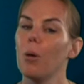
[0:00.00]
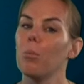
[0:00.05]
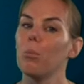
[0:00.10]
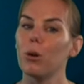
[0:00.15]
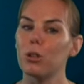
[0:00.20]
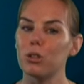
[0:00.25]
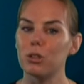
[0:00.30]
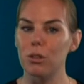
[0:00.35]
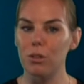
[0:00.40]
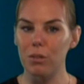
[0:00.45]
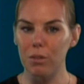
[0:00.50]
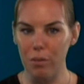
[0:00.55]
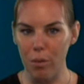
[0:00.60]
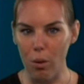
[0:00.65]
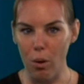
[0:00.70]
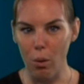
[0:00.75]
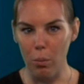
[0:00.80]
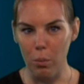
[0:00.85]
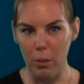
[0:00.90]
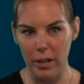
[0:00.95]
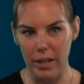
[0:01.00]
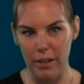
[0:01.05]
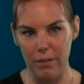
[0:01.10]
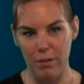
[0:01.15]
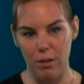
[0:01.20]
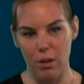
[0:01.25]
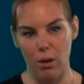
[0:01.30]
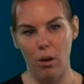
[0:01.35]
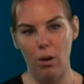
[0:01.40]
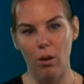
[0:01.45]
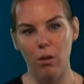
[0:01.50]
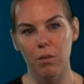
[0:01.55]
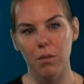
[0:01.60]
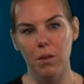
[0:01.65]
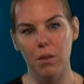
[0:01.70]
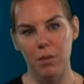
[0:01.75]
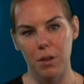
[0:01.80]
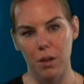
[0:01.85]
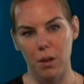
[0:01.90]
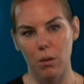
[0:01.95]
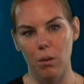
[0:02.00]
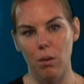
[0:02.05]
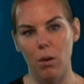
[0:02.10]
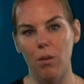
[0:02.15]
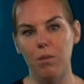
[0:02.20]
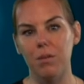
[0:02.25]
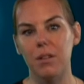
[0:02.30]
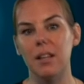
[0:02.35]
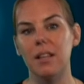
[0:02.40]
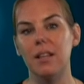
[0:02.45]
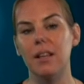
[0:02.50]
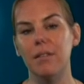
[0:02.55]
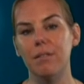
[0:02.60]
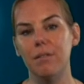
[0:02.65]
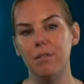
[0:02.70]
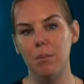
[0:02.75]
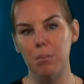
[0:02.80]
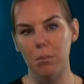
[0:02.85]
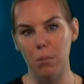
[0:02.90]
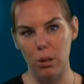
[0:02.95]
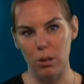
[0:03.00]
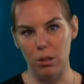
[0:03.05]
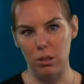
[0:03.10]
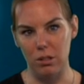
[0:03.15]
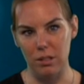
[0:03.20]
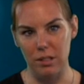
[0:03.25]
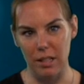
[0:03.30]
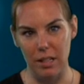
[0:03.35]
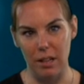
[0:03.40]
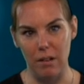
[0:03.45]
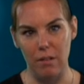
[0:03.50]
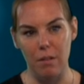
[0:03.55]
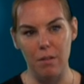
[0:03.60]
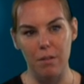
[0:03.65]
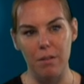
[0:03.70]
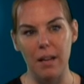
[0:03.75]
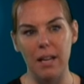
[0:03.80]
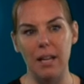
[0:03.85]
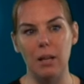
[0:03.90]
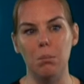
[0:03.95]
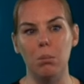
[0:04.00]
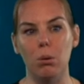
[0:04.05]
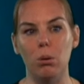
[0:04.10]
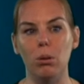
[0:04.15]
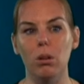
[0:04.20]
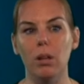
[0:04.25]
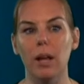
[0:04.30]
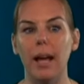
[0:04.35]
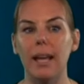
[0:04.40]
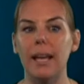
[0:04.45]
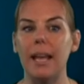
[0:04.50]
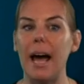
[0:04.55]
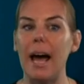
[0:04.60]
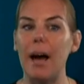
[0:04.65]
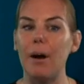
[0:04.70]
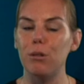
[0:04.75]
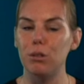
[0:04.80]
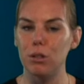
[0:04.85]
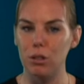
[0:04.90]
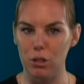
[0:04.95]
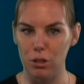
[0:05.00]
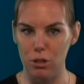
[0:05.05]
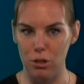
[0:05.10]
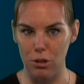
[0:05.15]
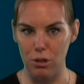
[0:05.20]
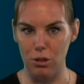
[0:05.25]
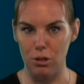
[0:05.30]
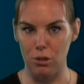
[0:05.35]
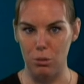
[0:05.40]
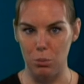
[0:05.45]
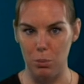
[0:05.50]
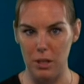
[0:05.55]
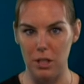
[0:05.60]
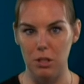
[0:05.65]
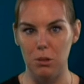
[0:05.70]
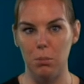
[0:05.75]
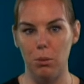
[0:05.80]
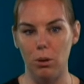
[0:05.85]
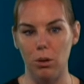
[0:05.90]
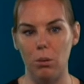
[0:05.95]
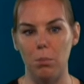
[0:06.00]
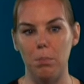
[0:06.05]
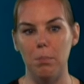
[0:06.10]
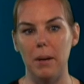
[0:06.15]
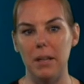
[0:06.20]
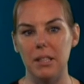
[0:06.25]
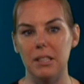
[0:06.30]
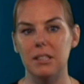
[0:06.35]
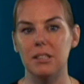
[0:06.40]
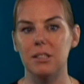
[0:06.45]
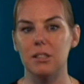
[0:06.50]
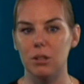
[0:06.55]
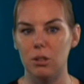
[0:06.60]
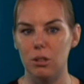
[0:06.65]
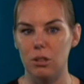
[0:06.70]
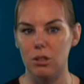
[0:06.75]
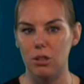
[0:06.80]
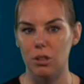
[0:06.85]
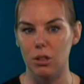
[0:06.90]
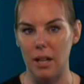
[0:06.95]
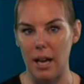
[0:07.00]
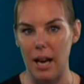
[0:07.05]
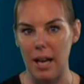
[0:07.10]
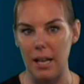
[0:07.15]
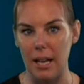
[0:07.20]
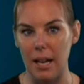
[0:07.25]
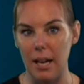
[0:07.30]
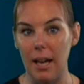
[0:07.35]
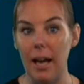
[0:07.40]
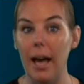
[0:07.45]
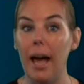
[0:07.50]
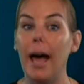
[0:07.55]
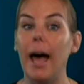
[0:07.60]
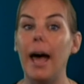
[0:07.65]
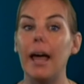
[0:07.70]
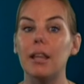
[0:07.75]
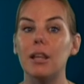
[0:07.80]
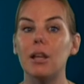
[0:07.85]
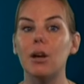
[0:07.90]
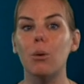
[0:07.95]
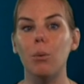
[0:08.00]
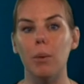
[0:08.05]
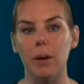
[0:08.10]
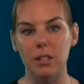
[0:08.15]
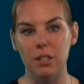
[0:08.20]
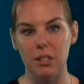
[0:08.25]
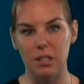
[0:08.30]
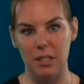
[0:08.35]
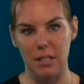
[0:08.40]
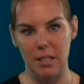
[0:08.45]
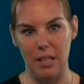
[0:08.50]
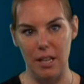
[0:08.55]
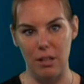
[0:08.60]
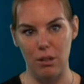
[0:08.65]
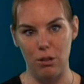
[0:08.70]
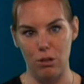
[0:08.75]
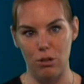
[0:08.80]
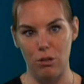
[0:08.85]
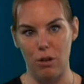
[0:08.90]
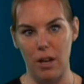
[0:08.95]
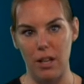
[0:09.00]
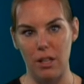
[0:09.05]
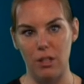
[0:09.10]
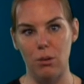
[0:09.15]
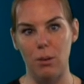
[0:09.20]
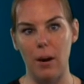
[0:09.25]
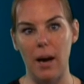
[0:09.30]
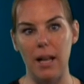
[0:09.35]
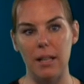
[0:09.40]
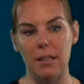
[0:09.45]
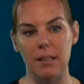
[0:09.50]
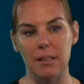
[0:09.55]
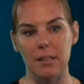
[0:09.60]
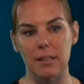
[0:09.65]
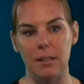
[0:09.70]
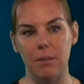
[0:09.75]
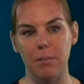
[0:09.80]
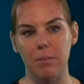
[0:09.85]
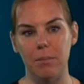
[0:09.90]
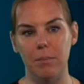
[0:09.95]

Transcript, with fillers: Module 4 will give an overview of the different models that are available and how to choose which model best suits your data and the question that you're trying to answer.